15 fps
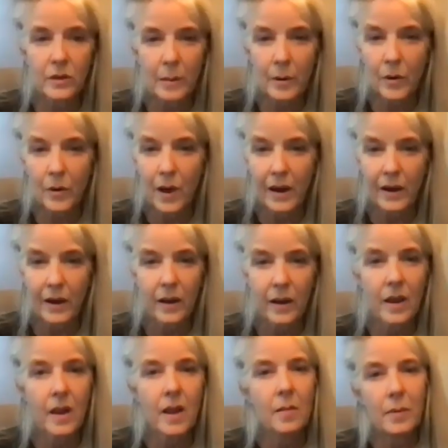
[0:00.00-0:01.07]
Democratic.
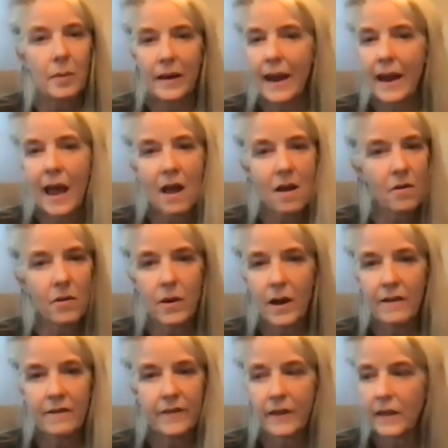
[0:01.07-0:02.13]
But now
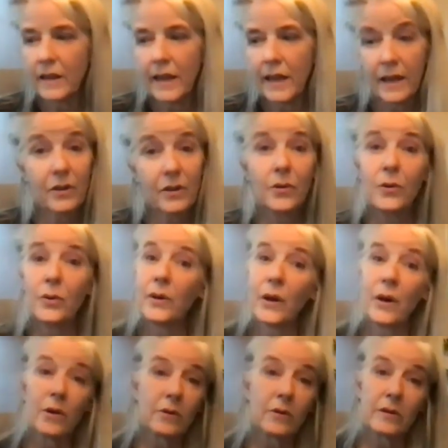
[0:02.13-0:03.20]
I feel like who
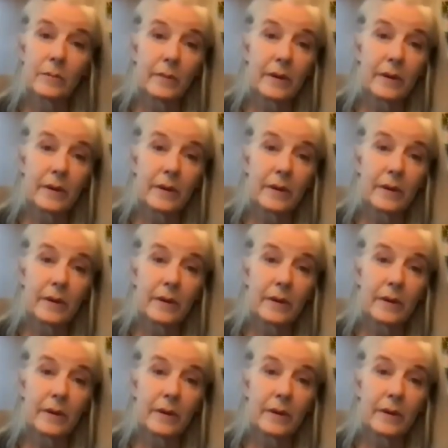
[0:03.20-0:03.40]
knows,